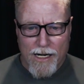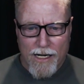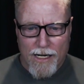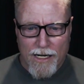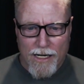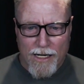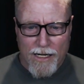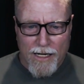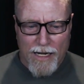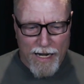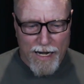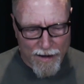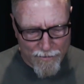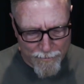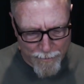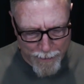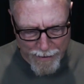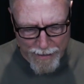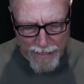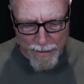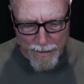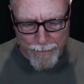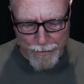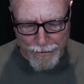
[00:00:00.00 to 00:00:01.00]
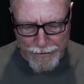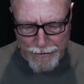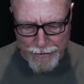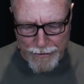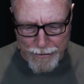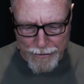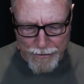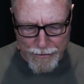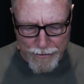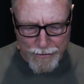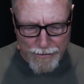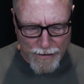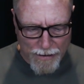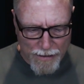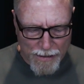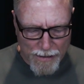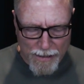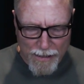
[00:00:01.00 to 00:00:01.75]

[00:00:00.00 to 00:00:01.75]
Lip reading: I've been able to,